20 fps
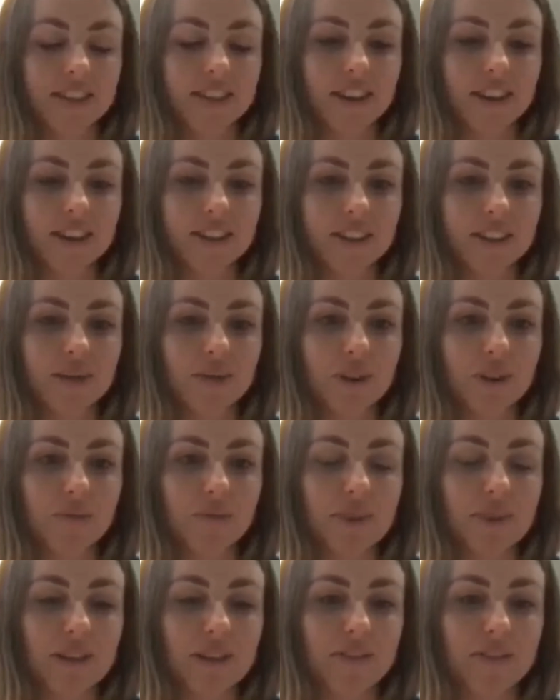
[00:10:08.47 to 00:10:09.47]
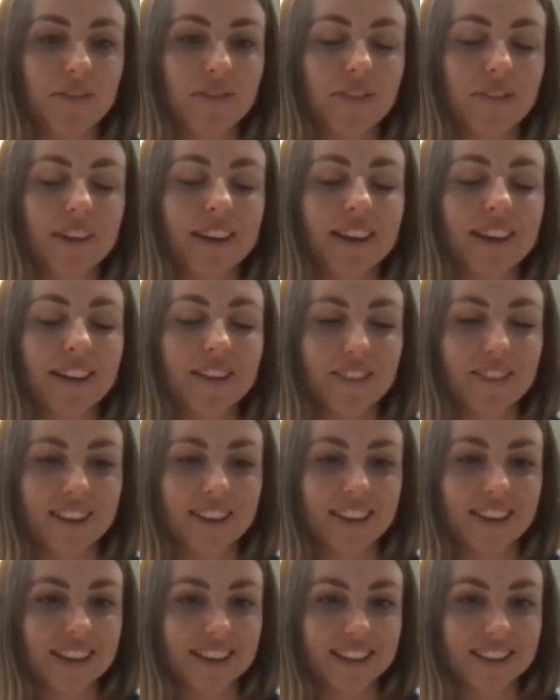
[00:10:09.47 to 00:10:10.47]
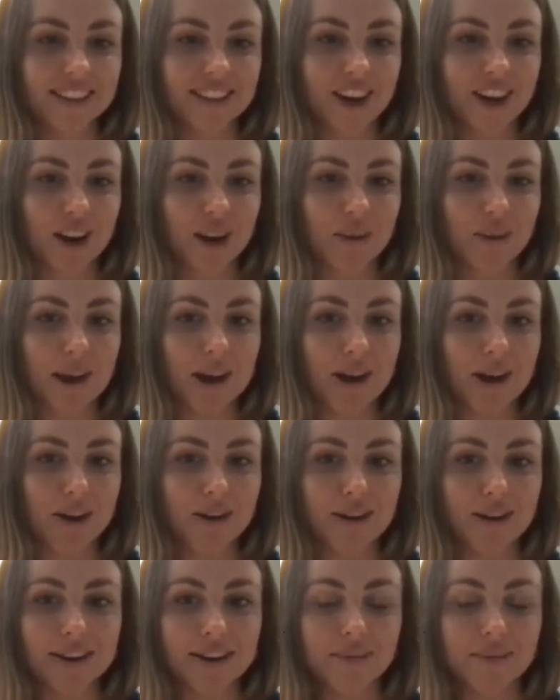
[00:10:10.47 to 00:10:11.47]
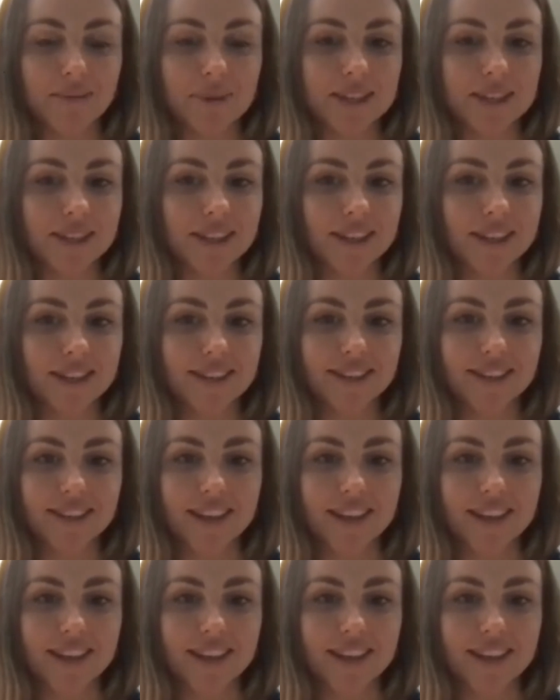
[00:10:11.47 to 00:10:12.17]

honestly one of my favorite things to talk about in business,